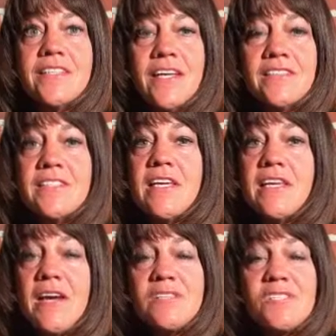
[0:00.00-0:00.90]
Yes,
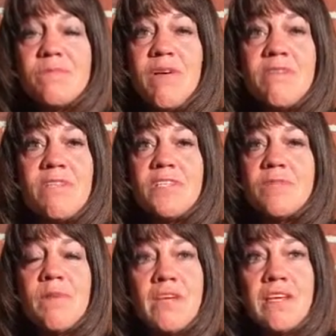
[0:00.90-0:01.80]
not just my
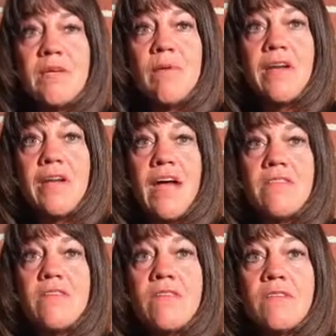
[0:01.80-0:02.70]
friends, but anybody
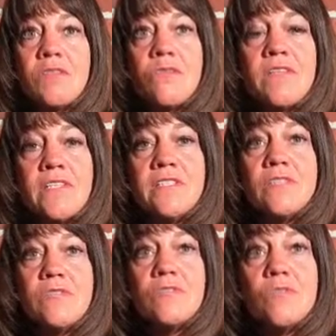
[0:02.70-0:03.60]
out there that's wanting
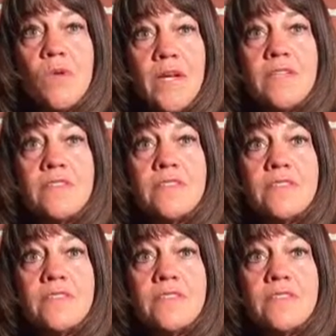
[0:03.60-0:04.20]
to lose weight.